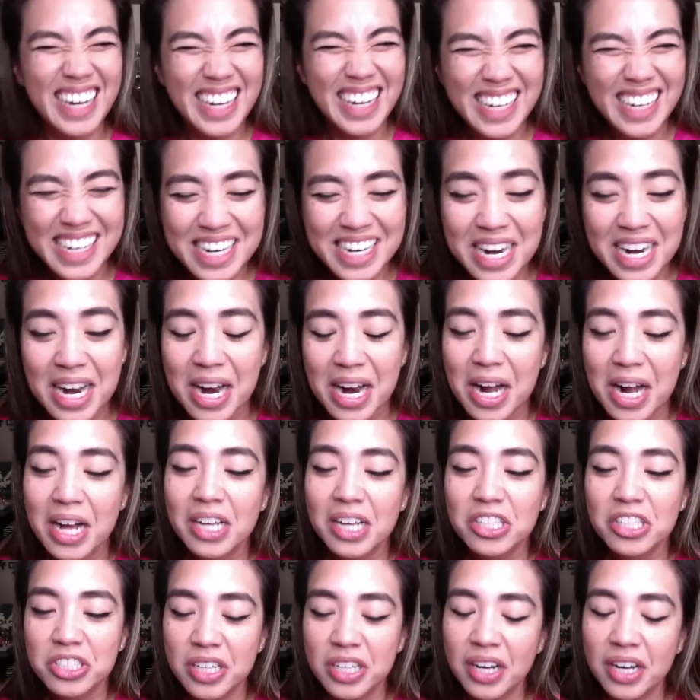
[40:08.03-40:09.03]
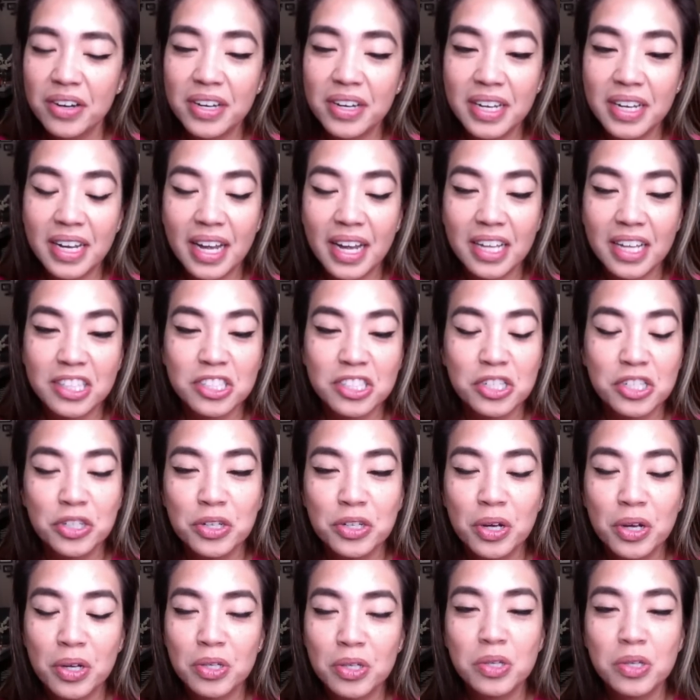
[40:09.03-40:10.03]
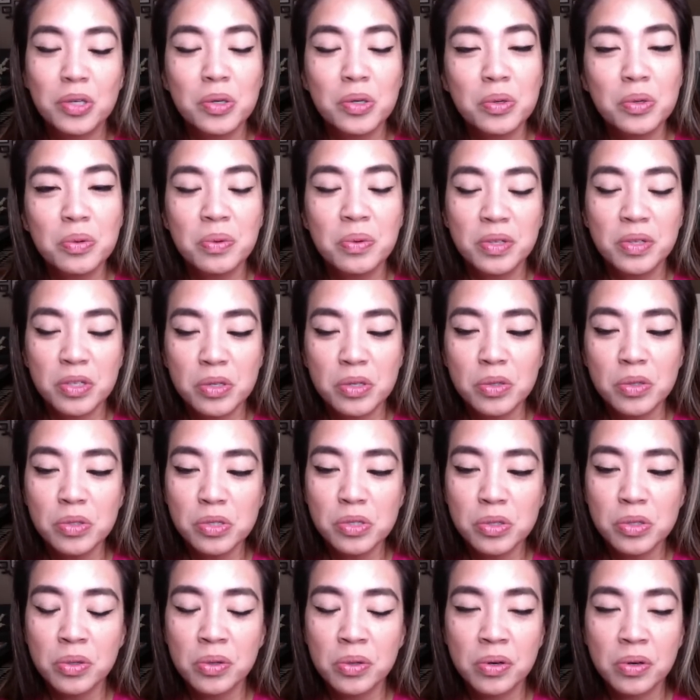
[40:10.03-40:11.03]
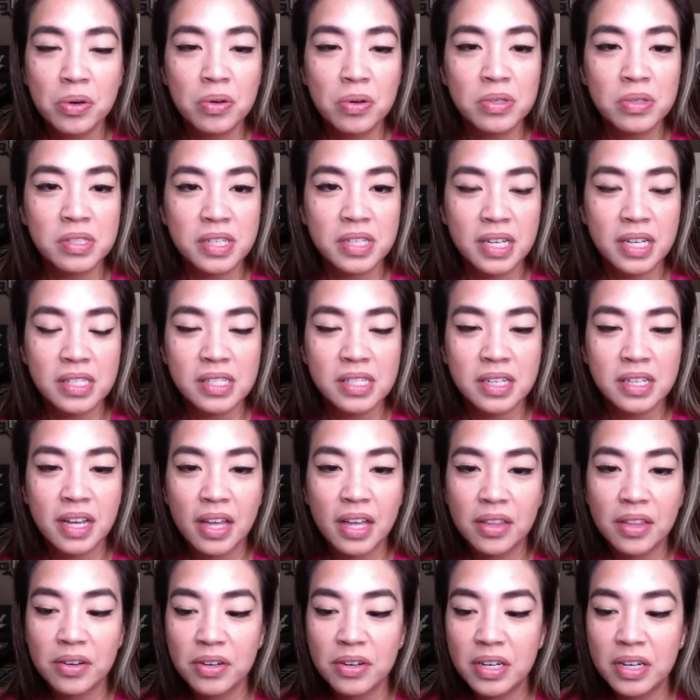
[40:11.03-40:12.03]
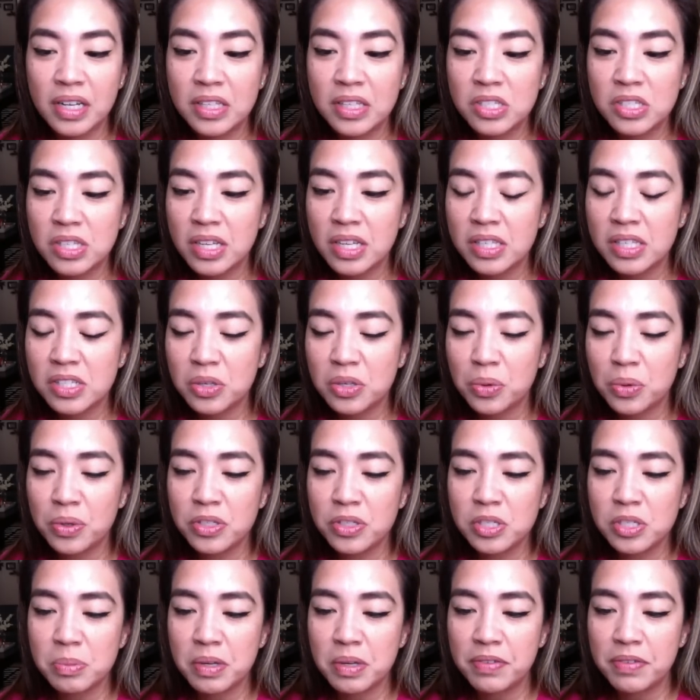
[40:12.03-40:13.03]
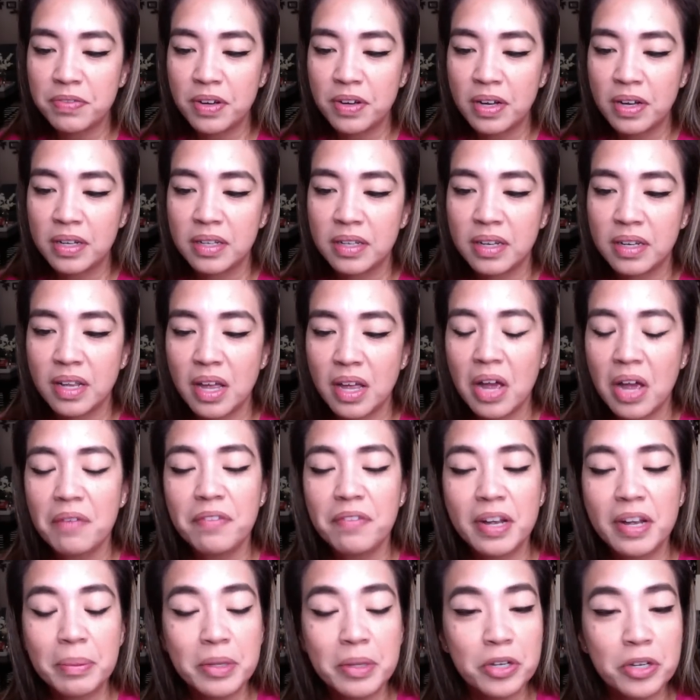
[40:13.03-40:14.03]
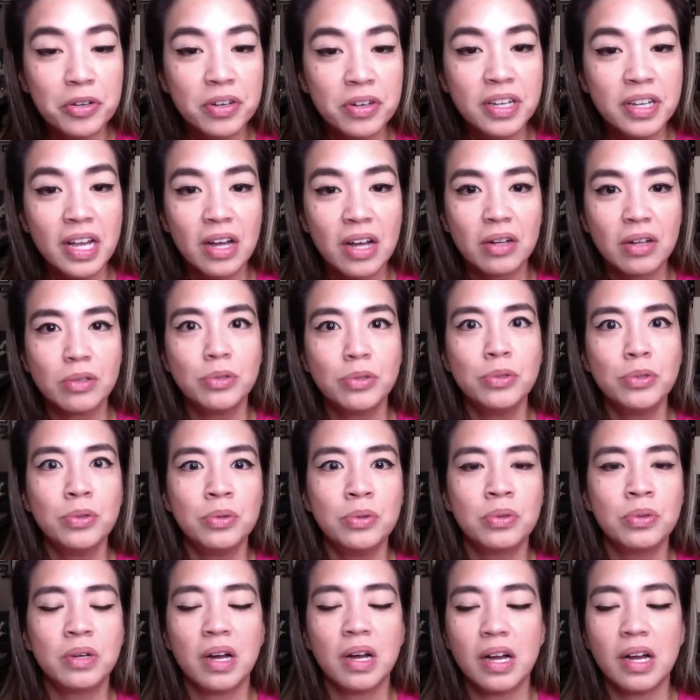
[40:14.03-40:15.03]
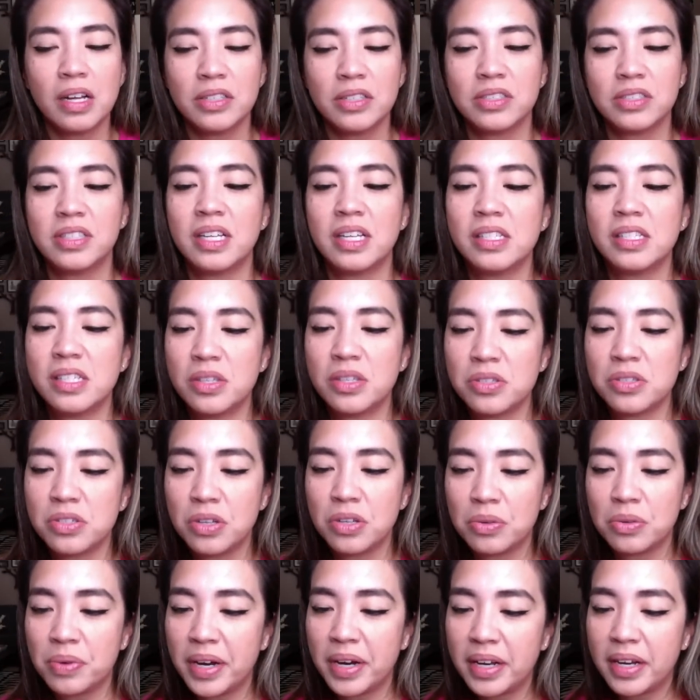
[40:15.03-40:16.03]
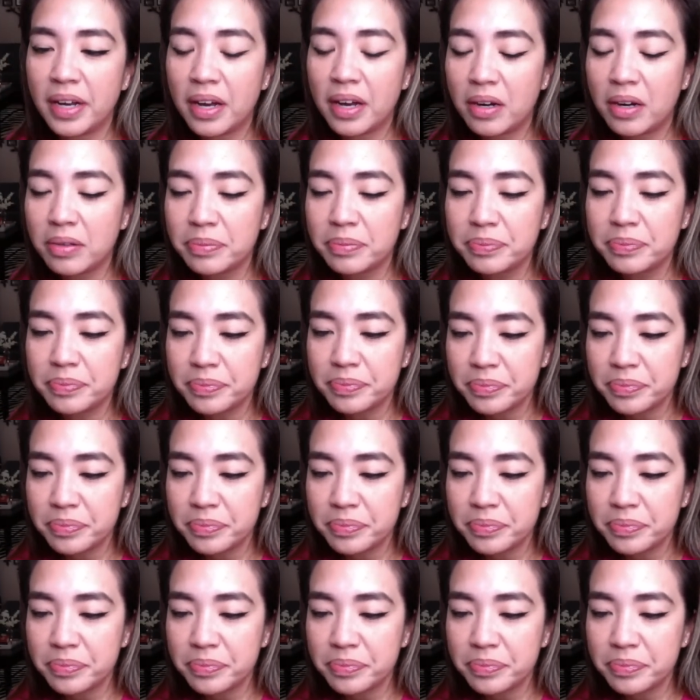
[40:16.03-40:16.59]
God. Sherry, you know, when you two girls get together, it's going to be fun. Family cookout. Oh gosh, that sounds good right now.